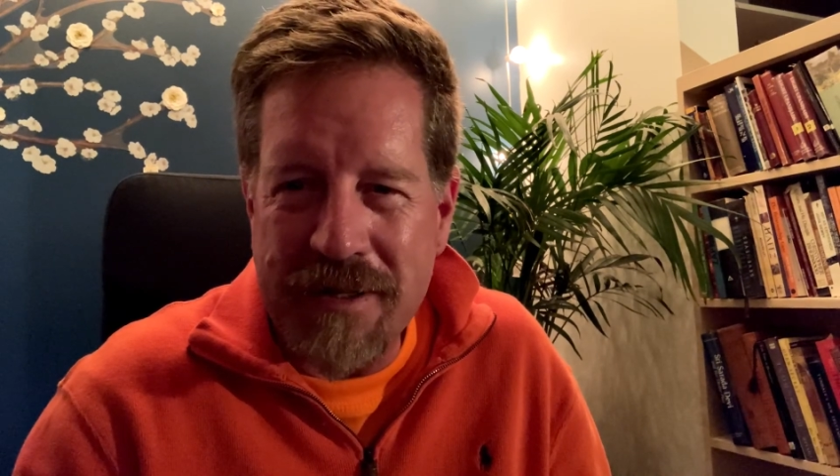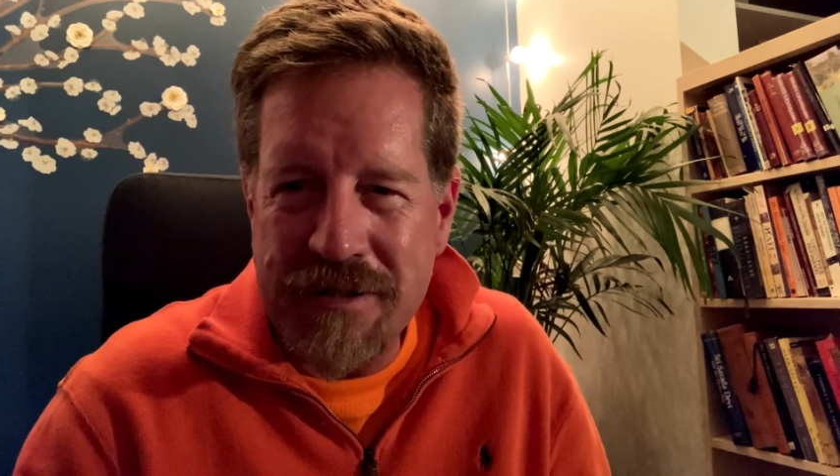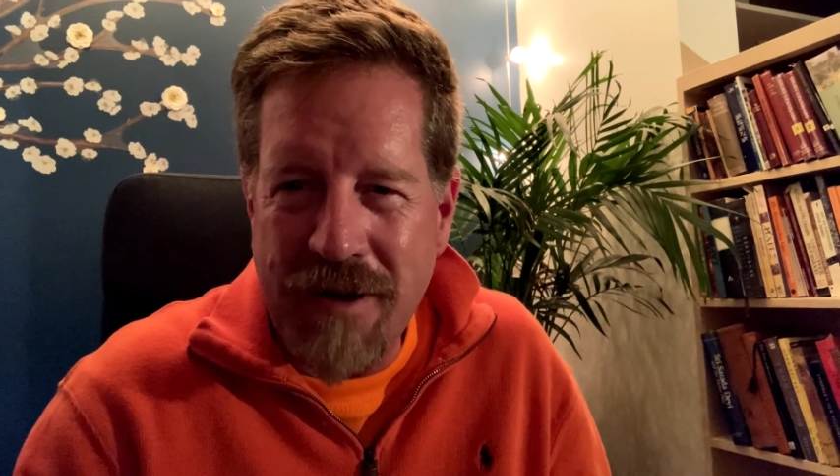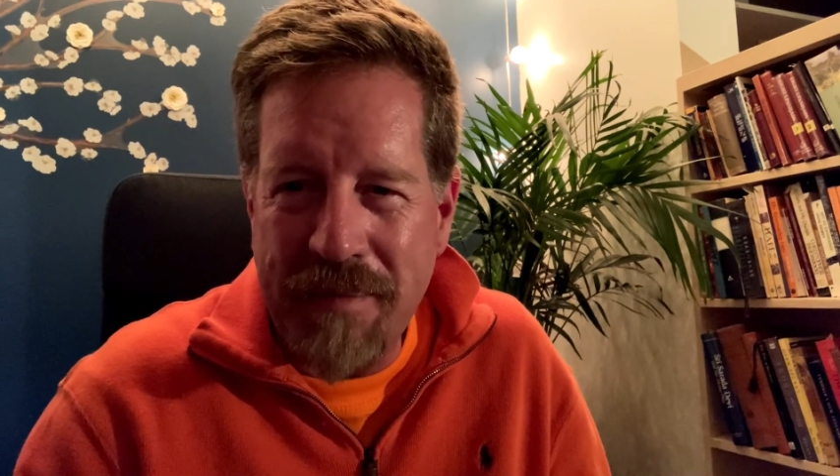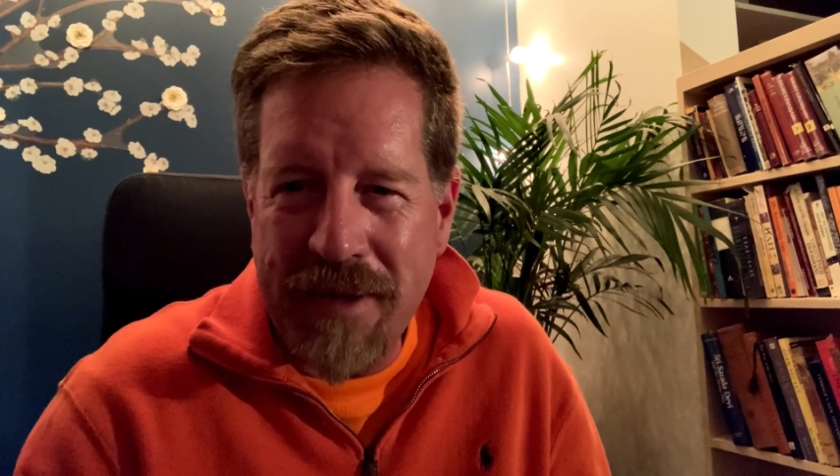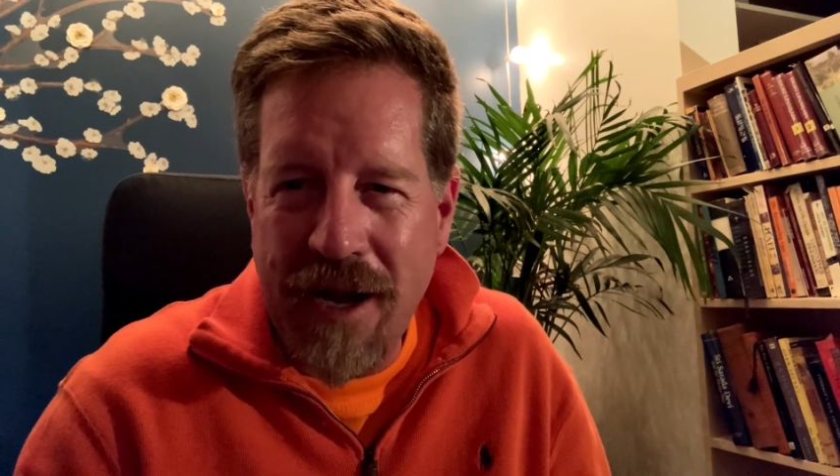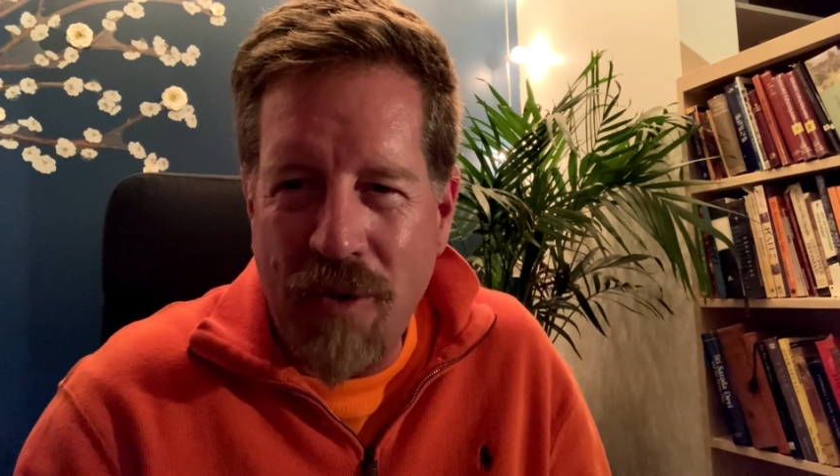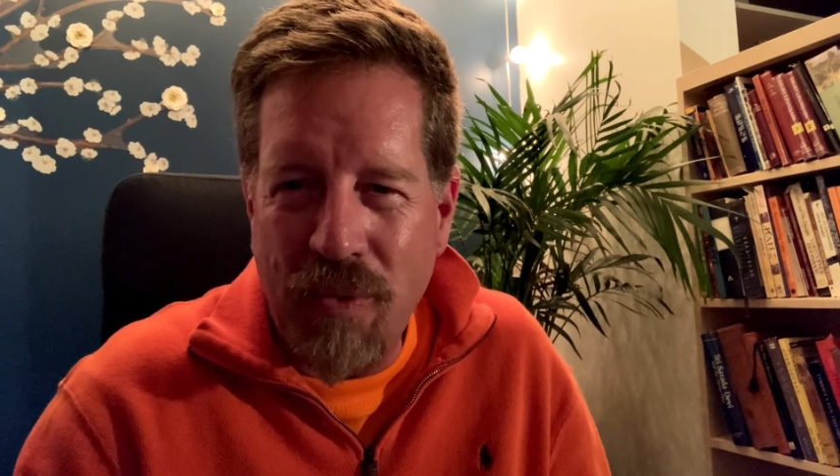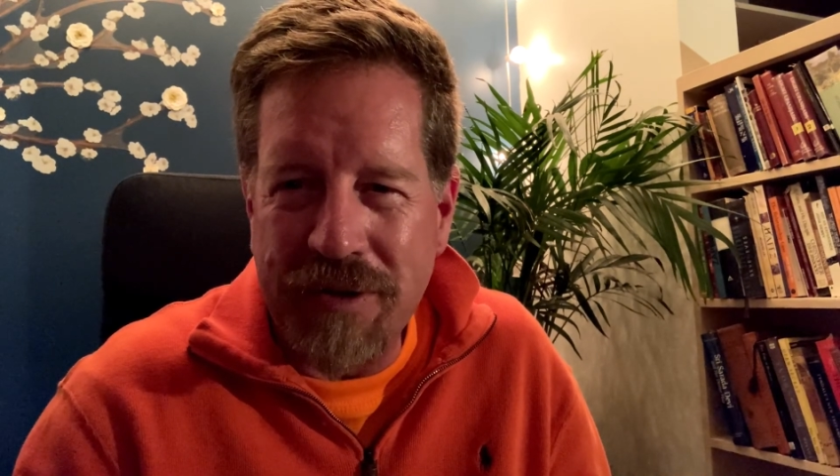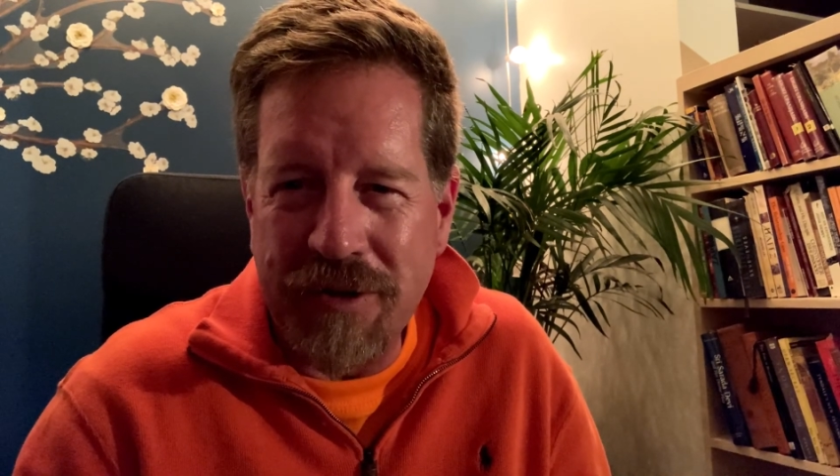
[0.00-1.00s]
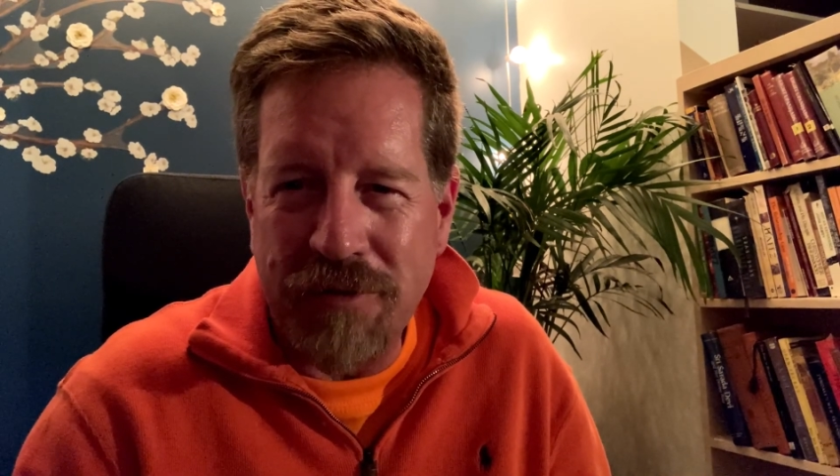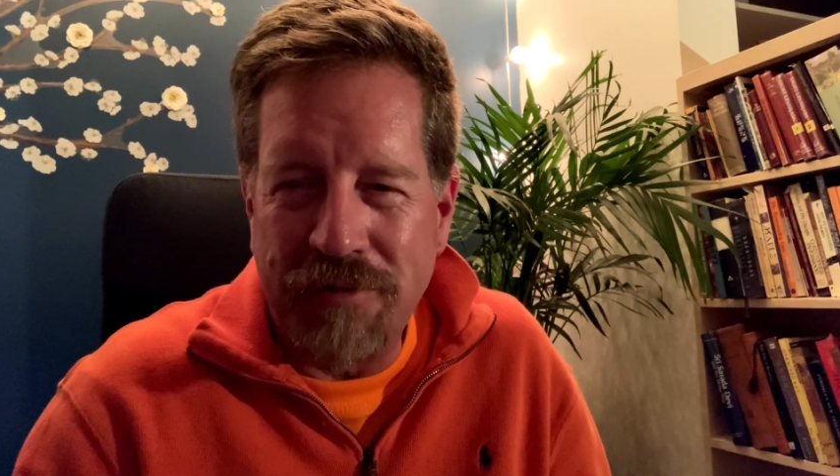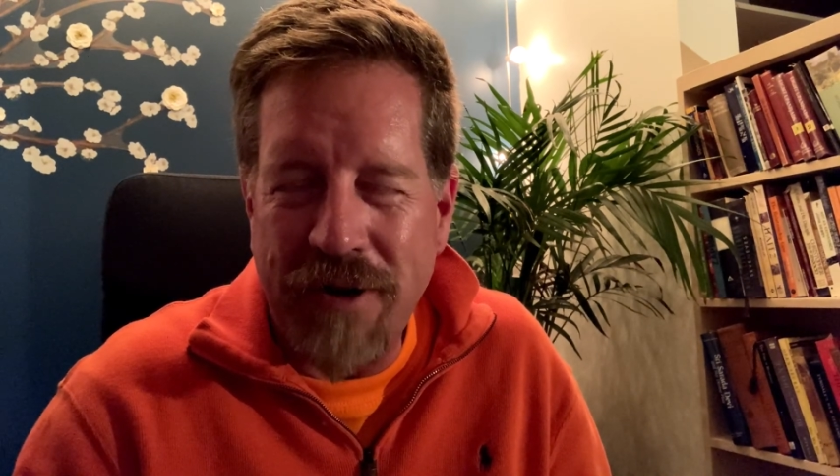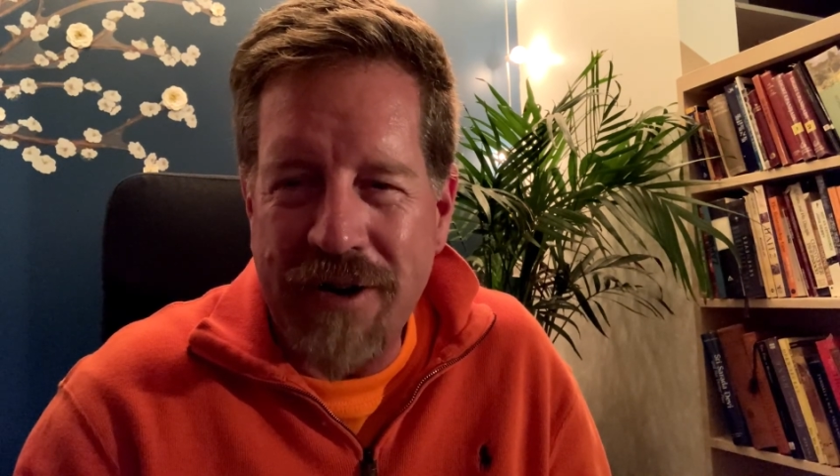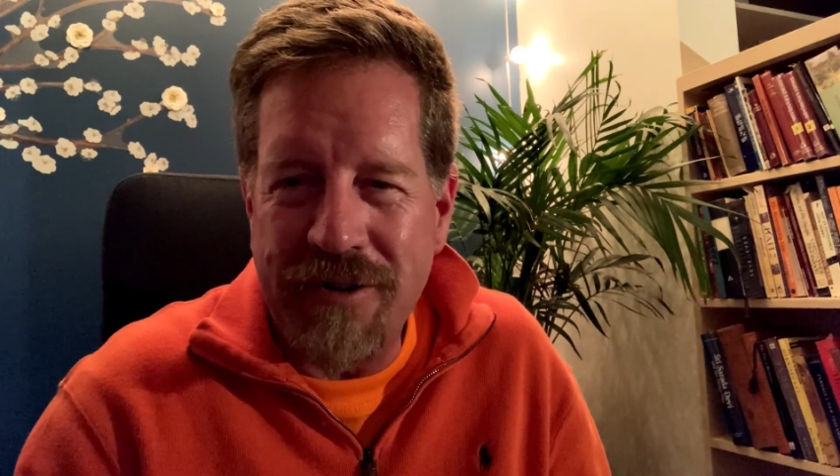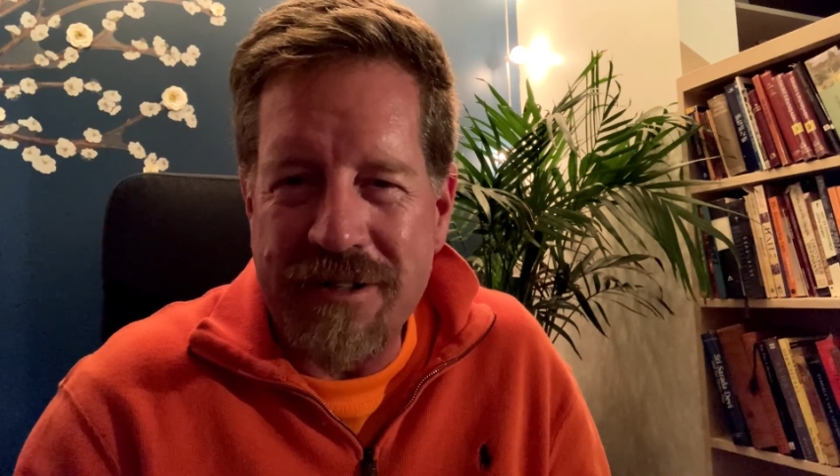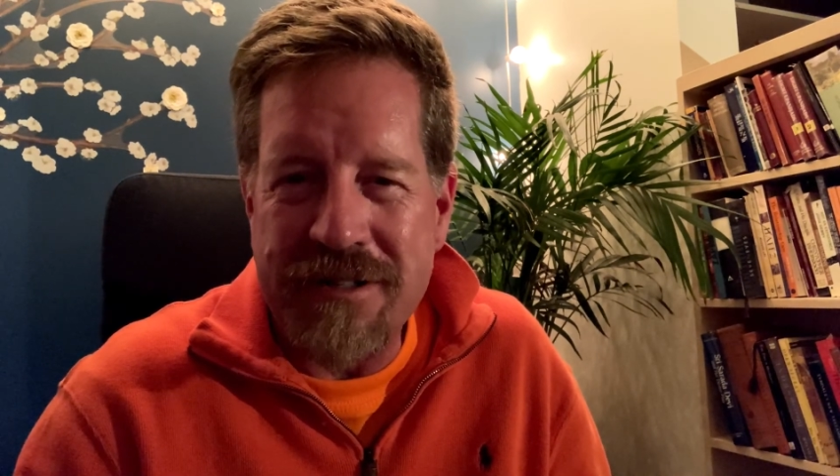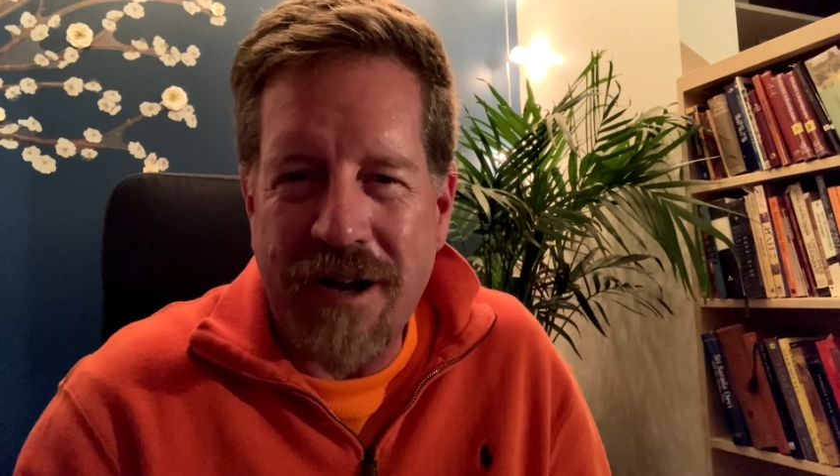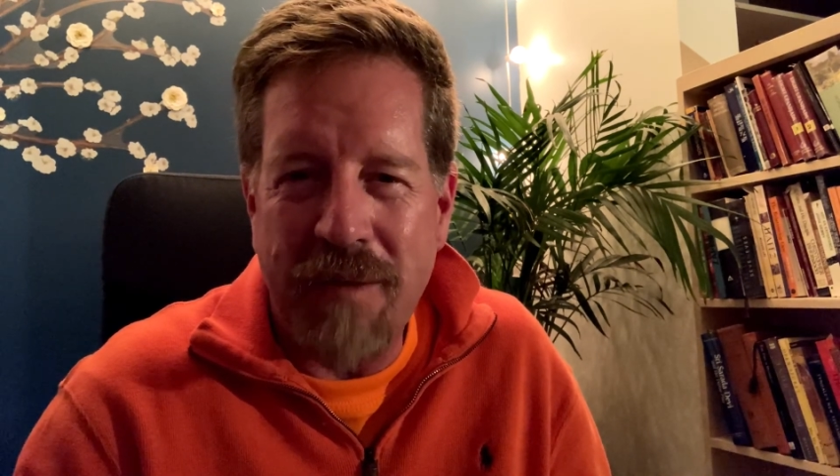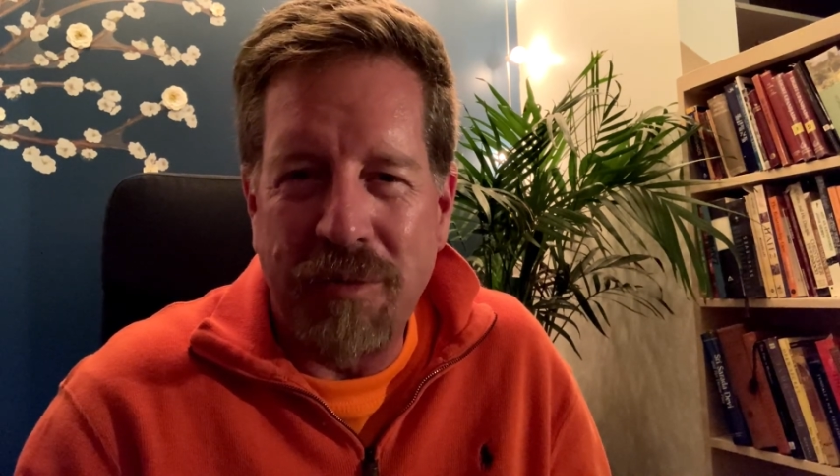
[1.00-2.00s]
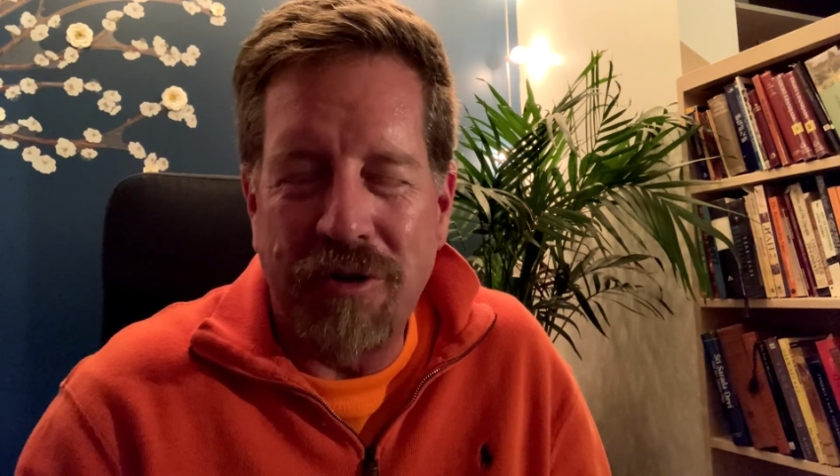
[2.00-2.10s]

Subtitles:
stomping out one little fire at a time